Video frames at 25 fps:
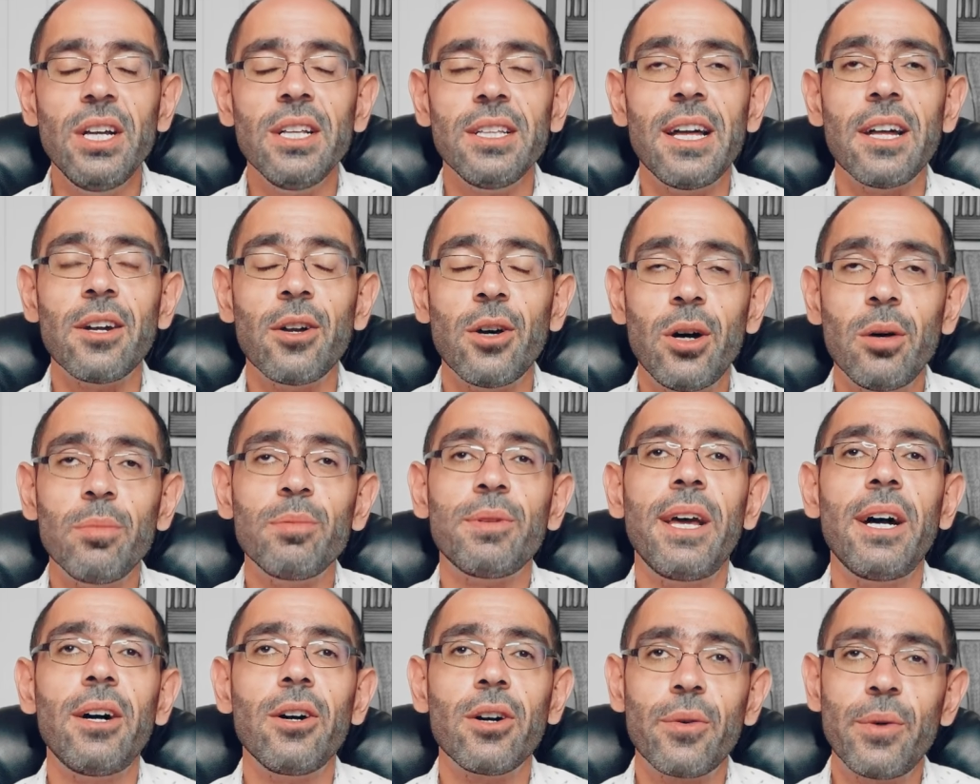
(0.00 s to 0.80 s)
That'll help
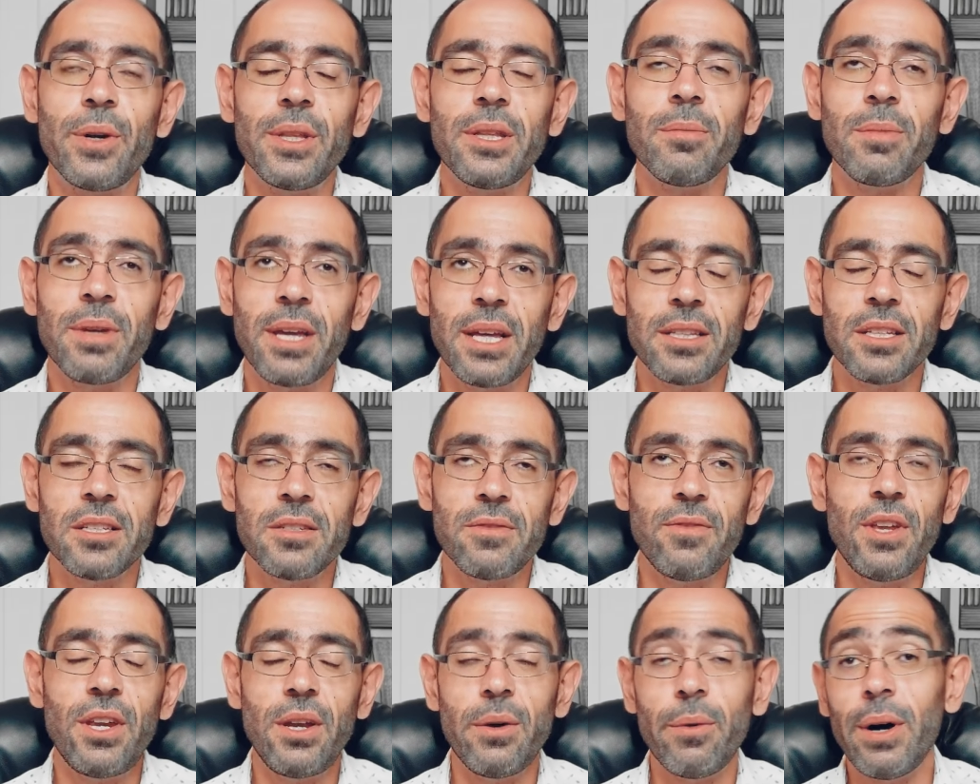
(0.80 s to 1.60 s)
the algorithm get this
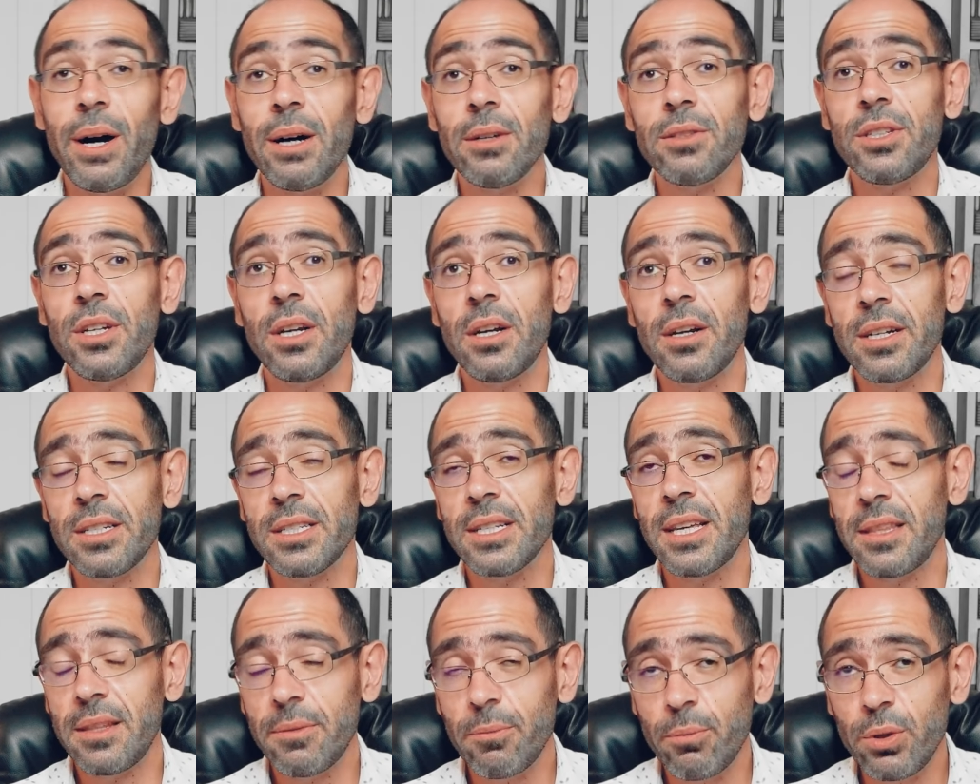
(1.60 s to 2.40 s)
video out there, because
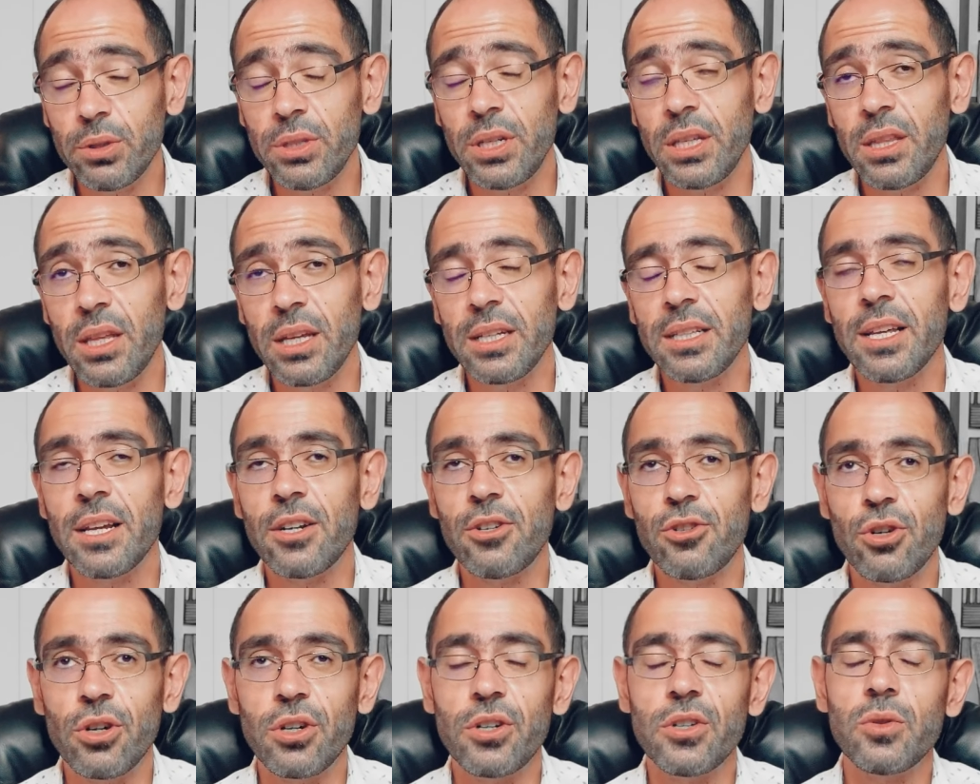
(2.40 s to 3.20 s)
I really think that
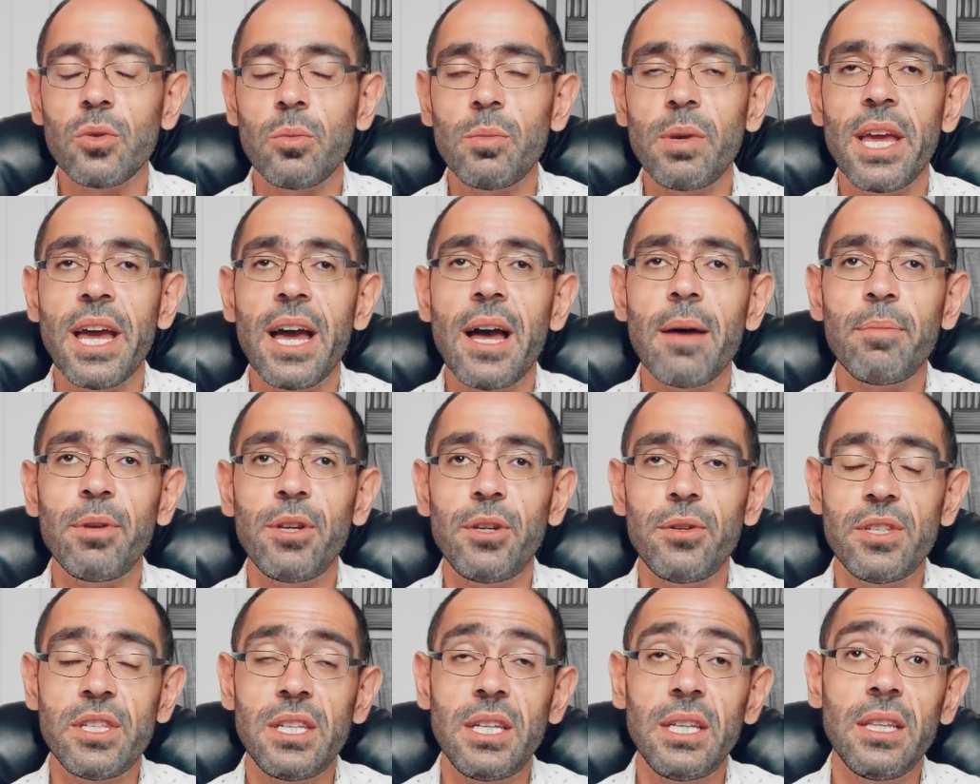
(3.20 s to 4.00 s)
truckers will be happy
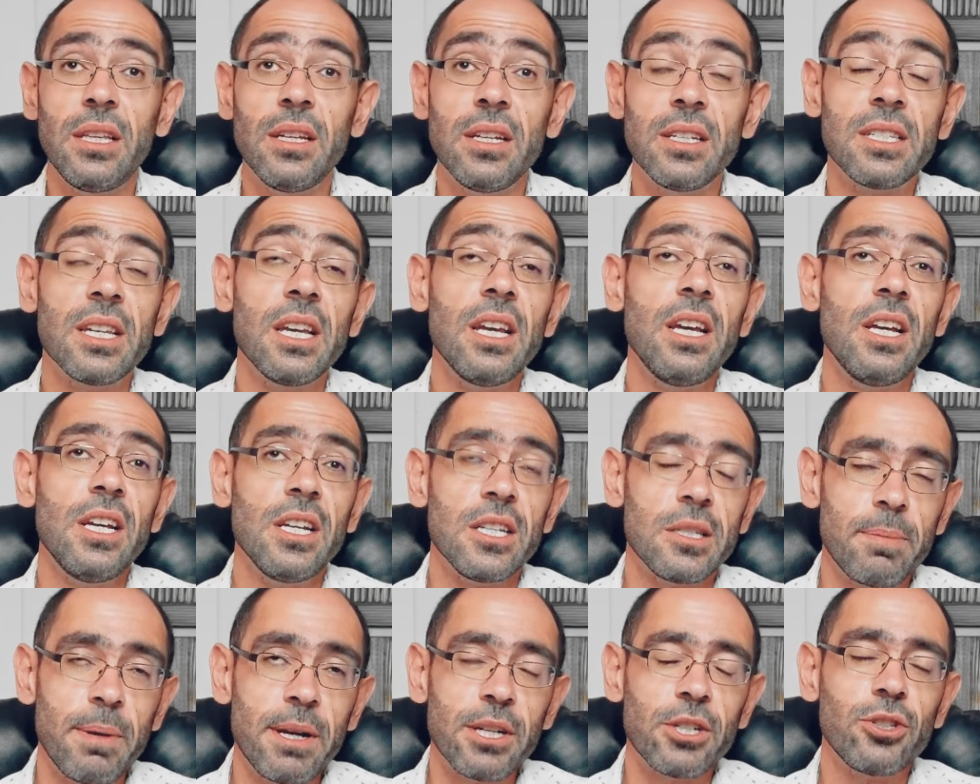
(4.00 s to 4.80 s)
to see this,
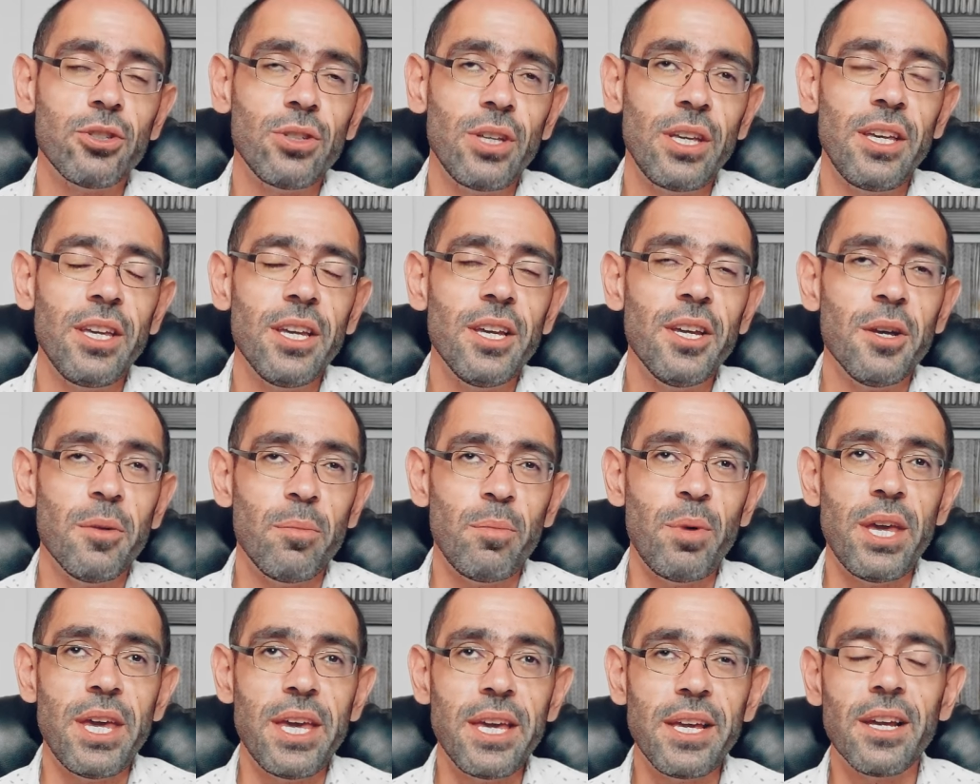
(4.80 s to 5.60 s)
especially
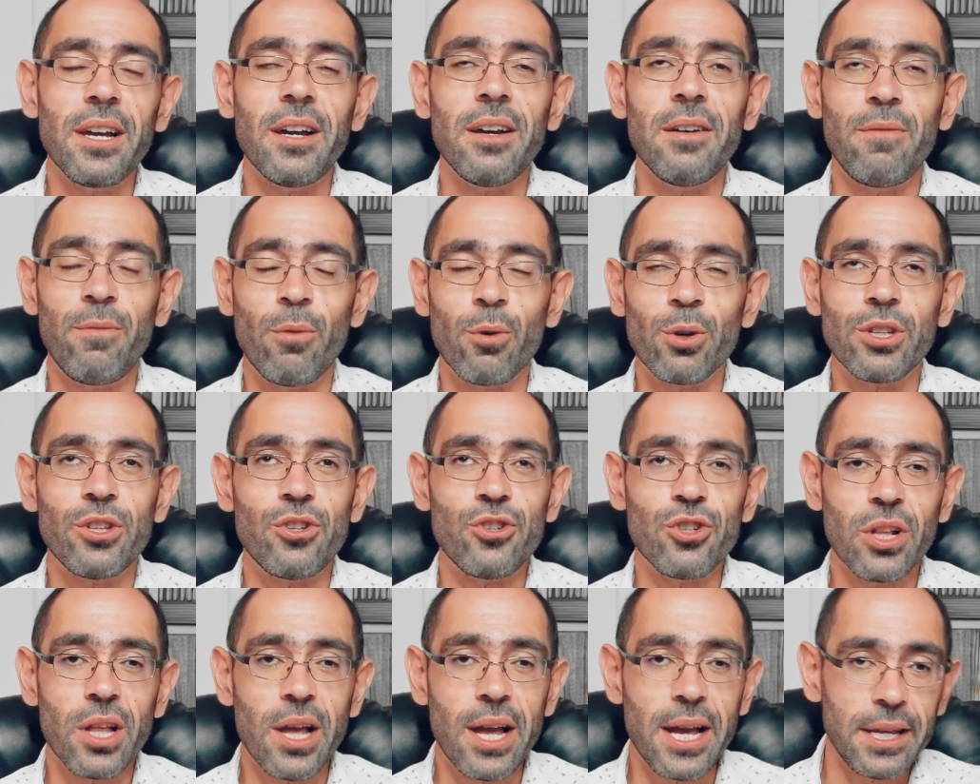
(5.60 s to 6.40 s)
being 4th of
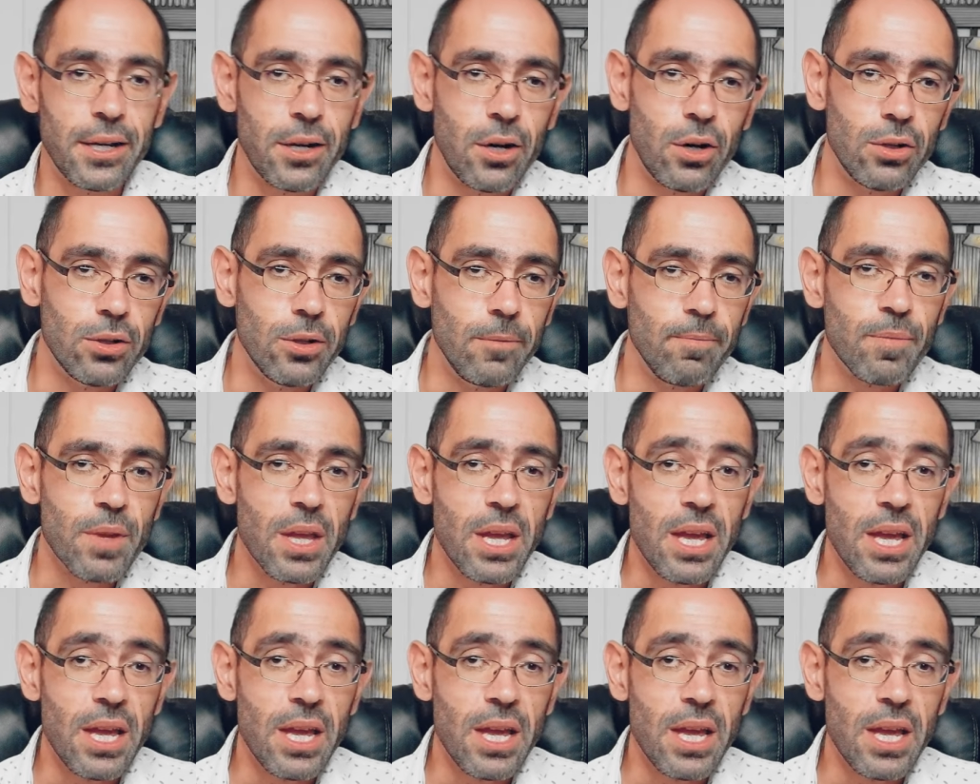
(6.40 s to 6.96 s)
July and all.